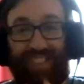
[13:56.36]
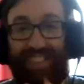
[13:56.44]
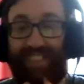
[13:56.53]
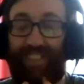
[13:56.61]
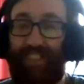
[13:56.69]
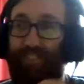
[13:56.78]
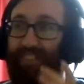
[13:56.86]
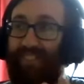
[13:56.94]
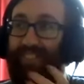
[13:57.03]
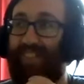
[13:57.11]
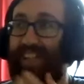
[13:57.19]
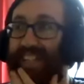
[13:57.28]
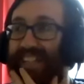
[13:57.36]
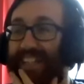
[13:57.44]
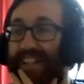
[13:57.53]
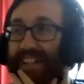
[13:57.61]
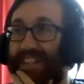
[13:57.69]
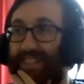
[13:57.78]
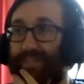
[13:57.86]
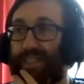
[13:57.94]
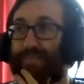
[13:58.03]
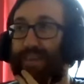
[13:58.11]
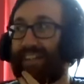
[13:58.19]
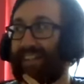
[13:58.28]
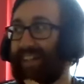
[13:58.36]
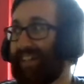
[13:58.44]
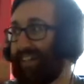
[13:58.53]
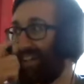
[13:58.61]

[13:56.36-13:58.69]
you just threw it straight in there. Respect that.